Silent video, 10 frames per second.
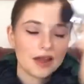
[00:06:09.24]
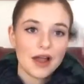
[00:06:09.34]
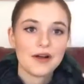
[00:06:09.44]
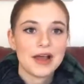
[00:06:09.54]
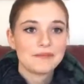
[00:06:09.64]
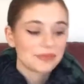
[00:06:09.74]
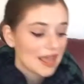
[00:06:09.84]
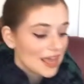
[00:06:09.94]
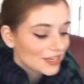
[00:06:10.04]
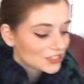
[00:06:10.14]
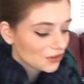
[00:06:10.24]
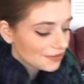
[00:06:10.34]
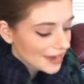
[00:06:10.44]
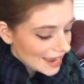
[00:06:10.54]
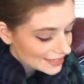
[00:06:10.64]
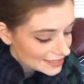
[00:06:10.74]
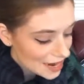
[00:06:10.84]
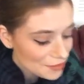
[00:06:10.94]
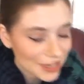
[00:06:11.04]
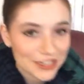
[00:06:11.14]
Okay, so next
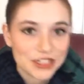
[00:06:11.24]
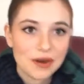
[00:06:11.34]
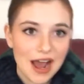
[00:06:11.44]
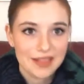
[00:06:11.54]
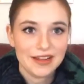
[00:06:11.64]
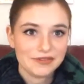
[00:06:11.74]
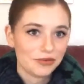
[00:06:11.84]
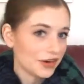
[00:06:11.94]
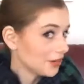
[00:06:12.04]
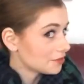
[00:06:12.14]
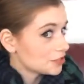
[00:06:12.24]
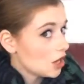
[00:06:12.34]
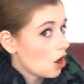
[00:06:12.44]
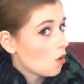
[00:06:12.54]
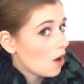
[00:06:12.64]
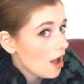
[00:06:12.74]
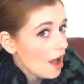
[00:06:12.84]
I'm gonna do a highlight for you. So